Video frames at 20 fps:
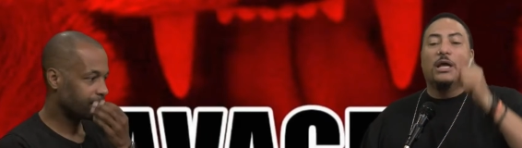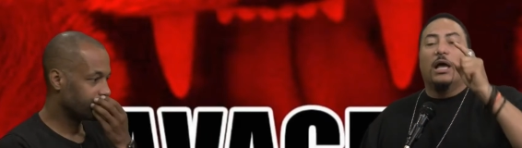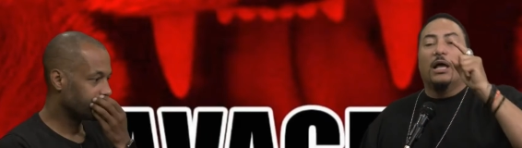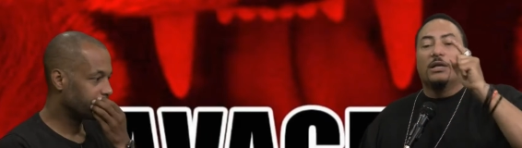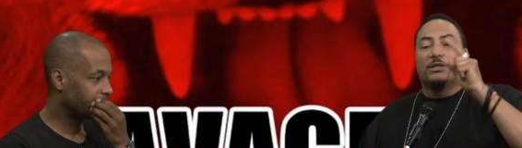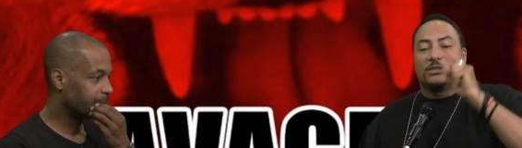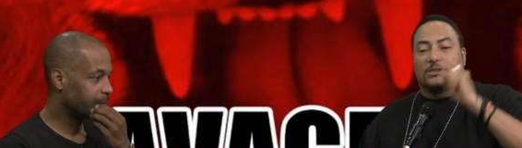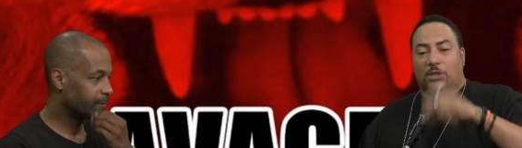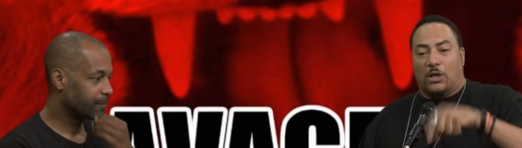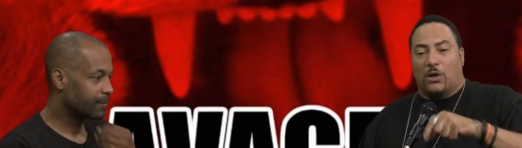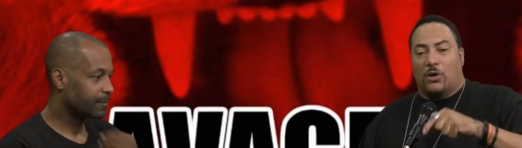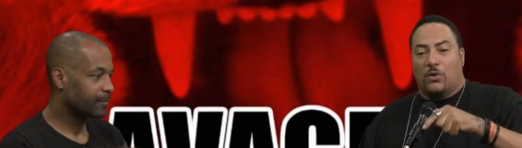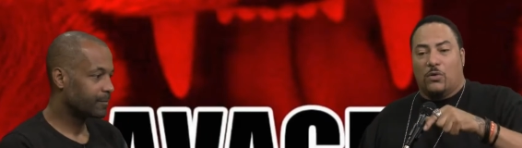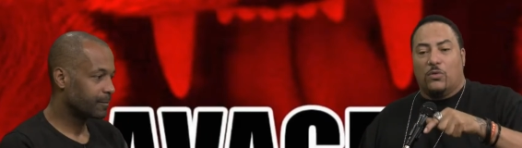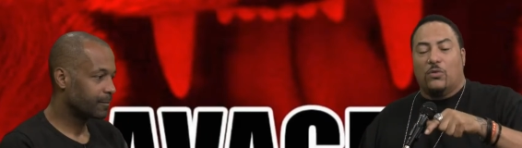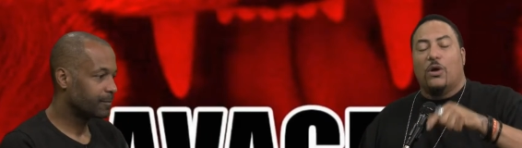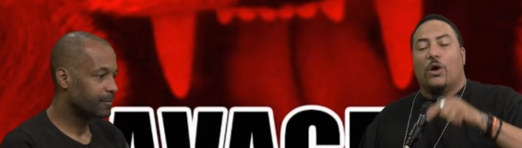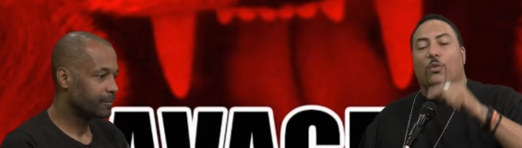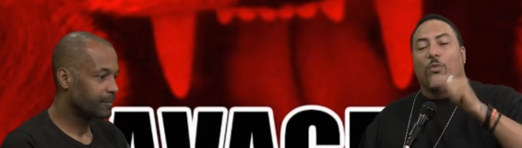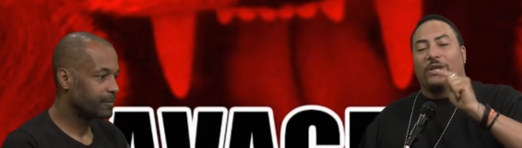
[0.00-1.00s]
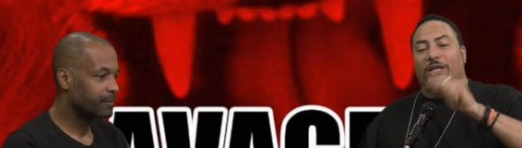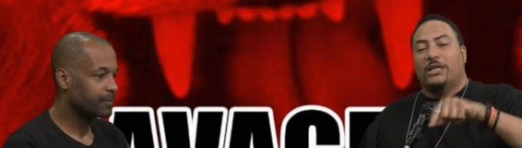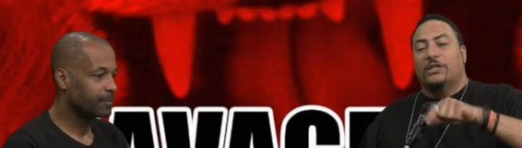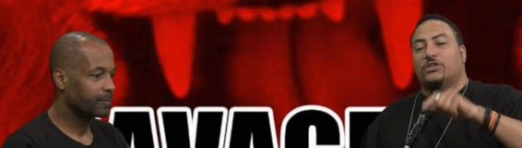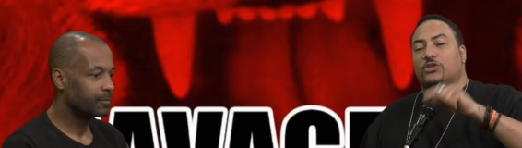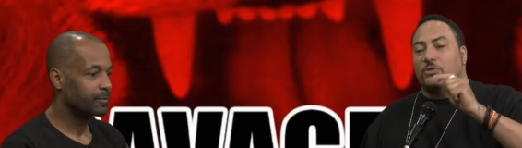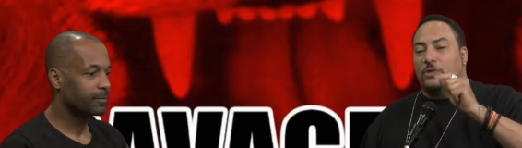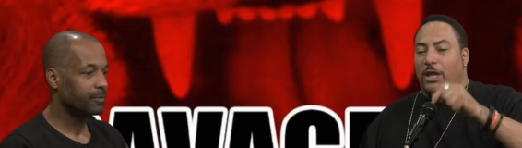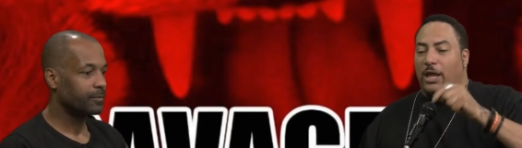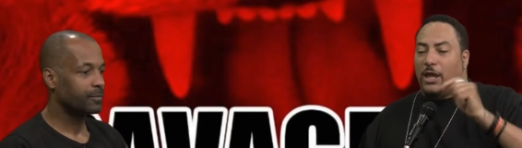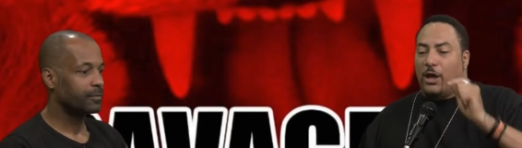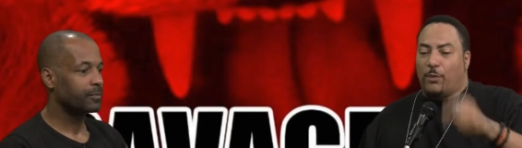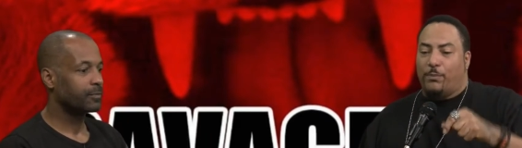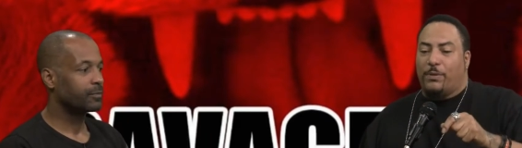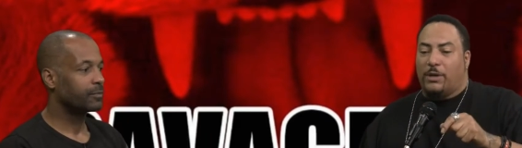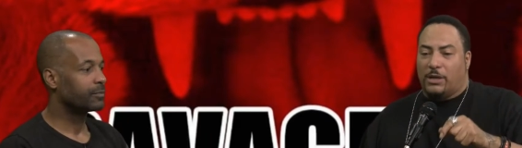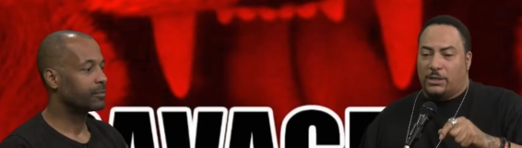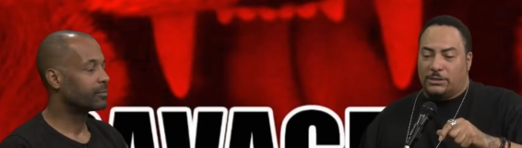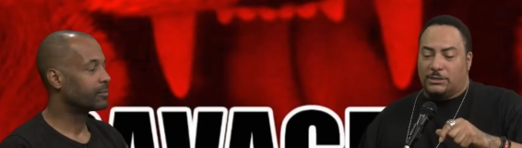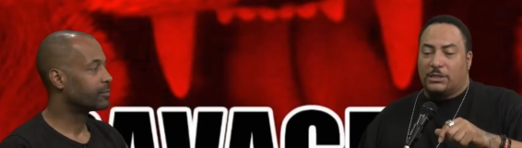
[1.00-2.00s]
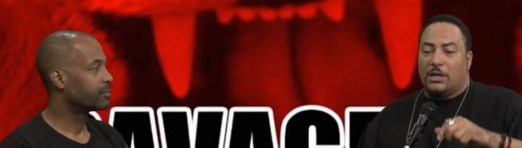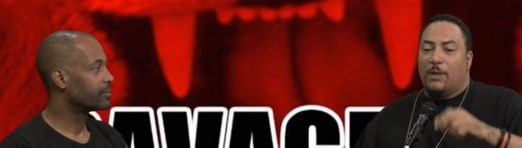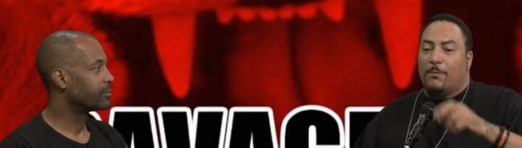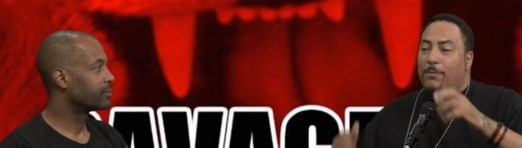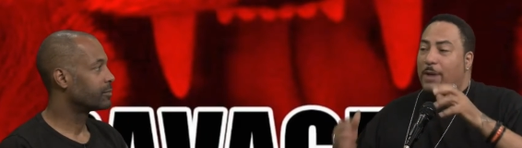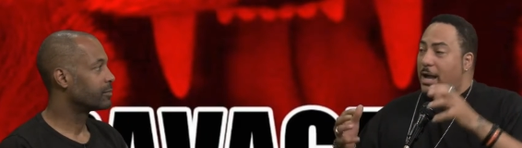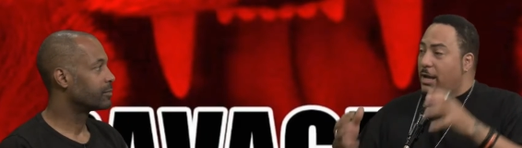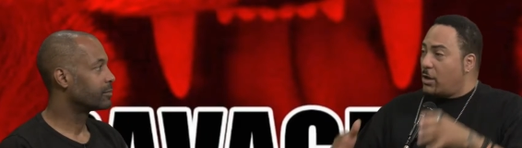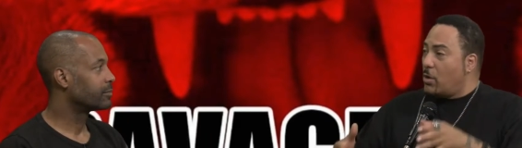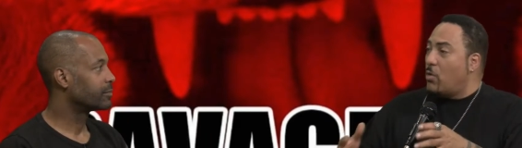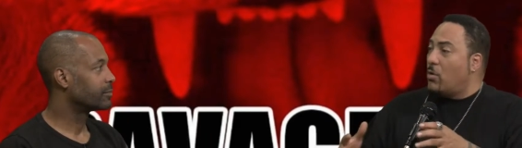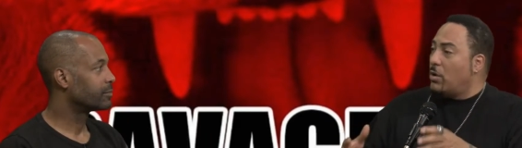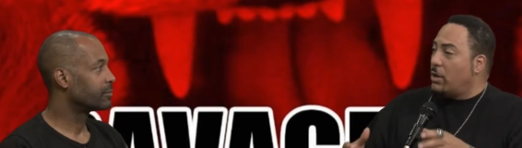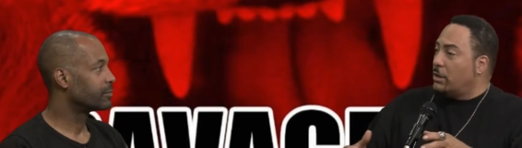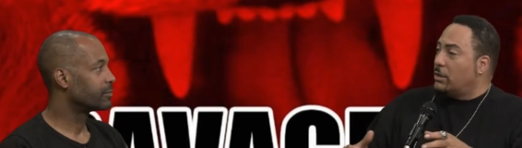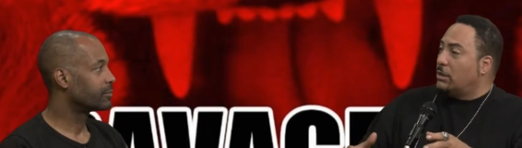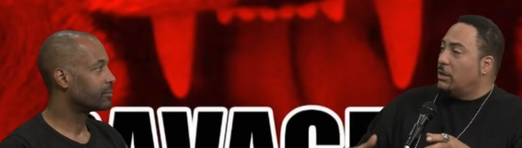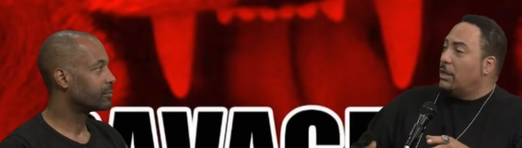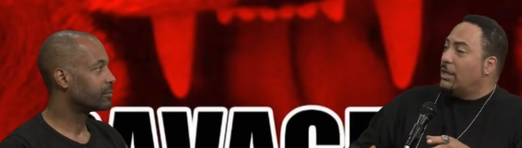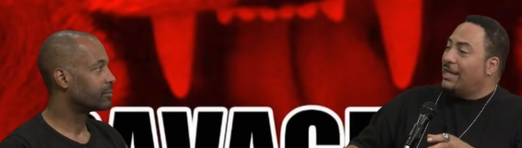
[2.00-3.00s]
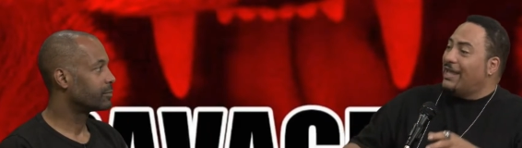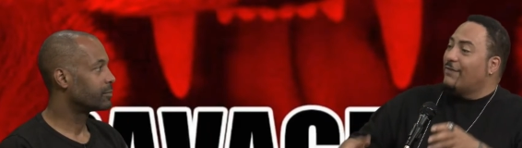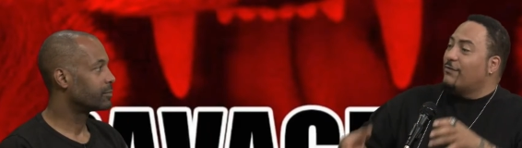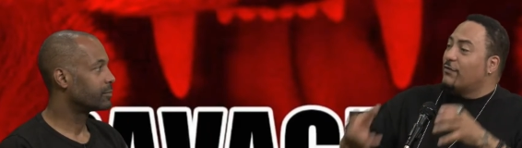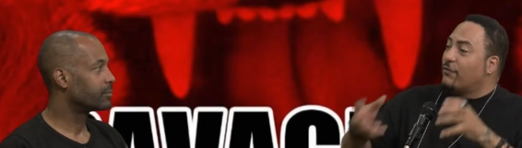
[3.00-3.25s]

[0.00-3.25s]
Speaker 1: So we need you to help us by going even